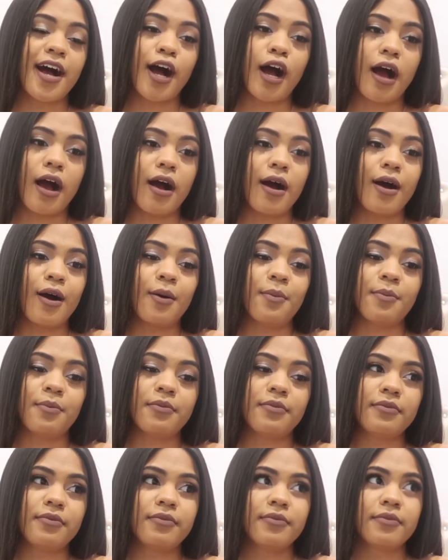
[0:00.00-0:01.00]

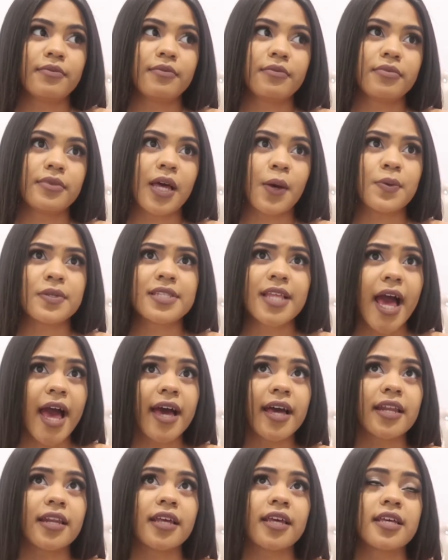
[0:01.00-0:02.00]
that was
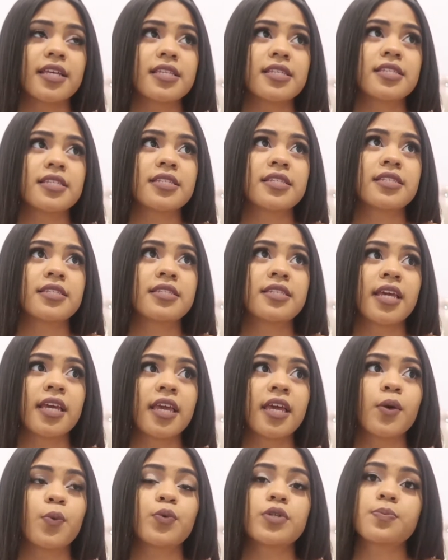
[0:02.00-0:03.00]
that. His
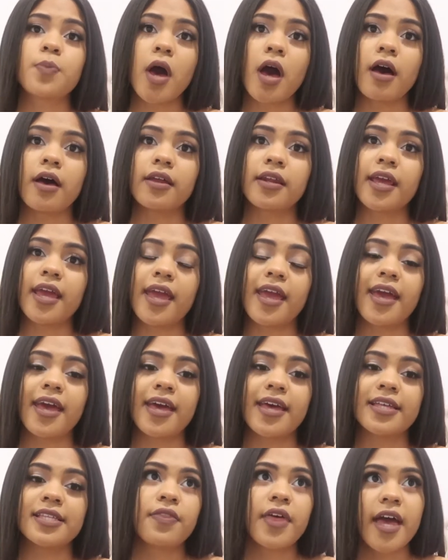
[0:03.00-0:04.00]
ticket was bought.
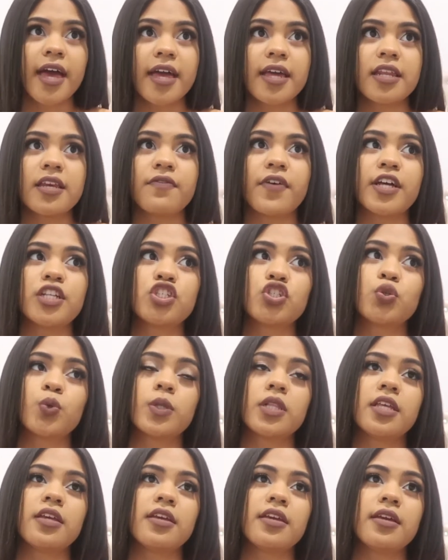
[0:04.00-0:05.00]
And then
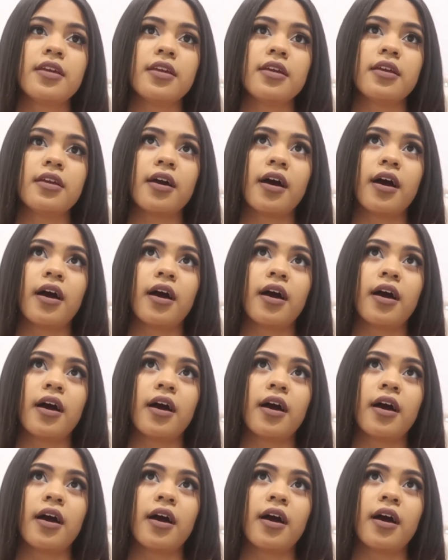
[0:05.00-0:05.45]
eventually